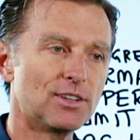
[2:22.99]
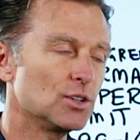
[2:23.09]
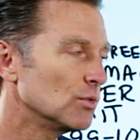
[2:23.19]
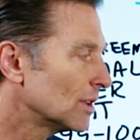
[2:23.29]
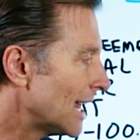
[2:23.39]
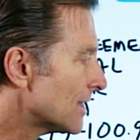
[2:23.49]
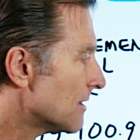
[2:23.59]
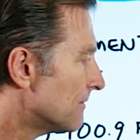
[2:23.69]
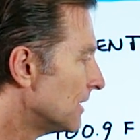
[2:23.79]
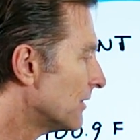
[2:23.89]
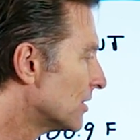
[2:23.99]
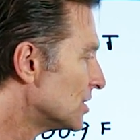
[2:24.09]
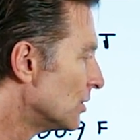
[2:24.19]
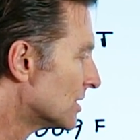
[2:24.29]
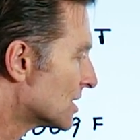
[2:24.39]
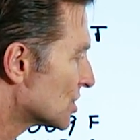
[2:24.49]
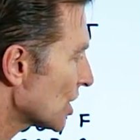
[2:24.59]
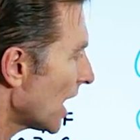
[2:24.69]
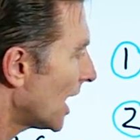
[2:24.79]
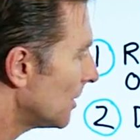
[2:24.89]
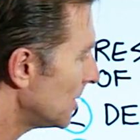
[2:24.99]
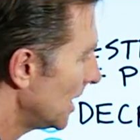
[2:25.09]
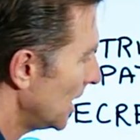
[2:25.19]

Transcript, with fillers: you let the fever do its job,